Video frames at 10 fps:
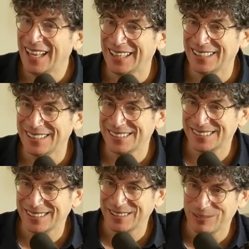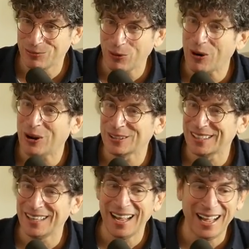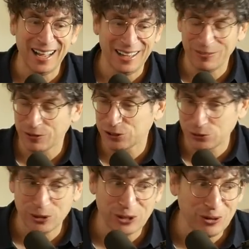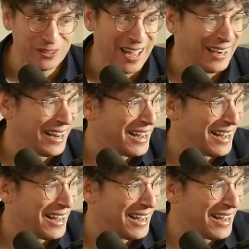debt in this world, and, yeah. uh, and for student loan debt,